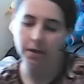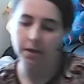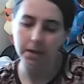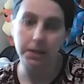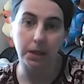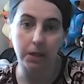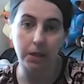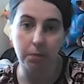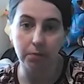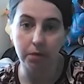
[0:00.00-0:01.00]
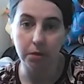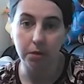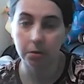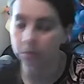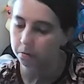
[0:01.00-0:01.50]
is actually pretty
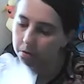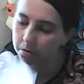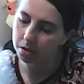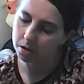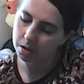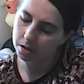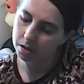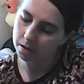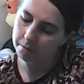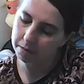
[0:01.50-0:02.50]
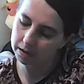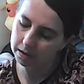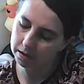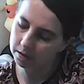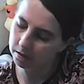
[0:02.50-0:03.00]
cool.
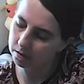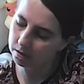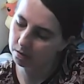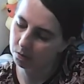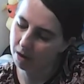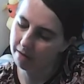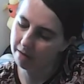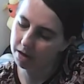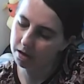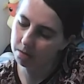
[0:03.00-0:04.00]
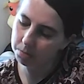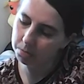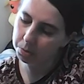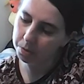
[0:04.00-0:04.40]
But where it comes from,